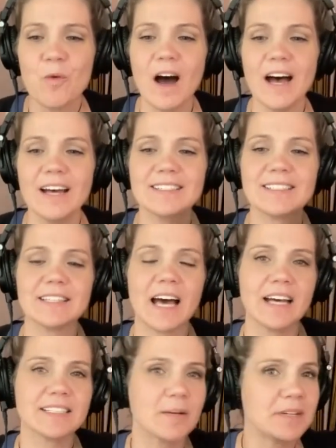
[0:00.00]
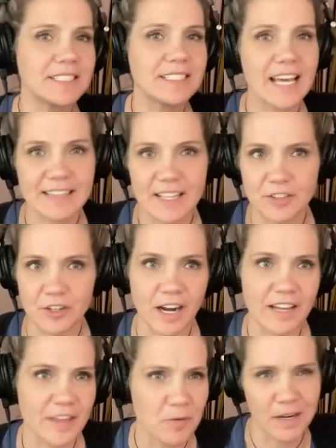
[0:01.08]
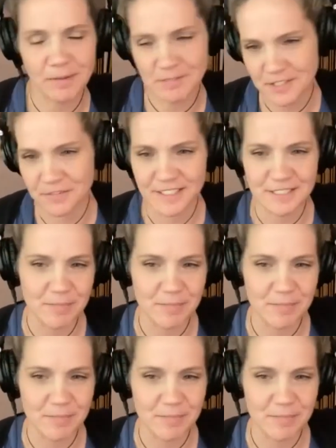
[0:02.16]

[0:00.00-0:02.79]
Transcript: was uh, somebody saying that they're, they went up to the fifth